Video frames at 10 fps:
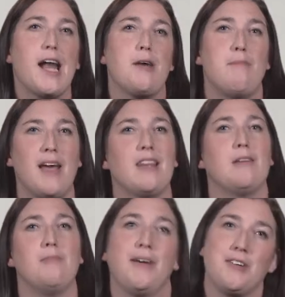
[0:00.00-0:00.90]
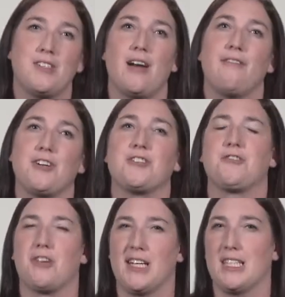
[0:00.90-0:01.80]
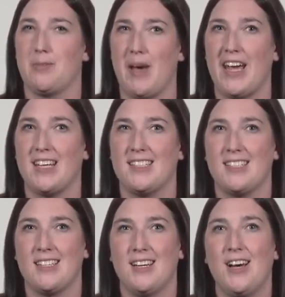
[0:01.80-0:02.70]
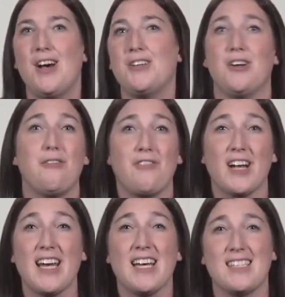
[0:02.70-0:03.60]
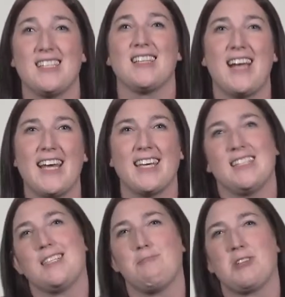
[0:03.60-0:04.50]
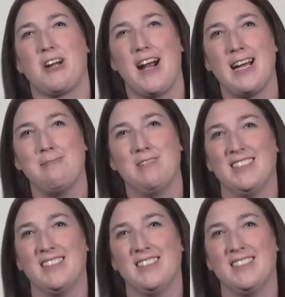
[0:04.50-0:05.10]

to make the most of your screen space. Don't forget to like and subscribe.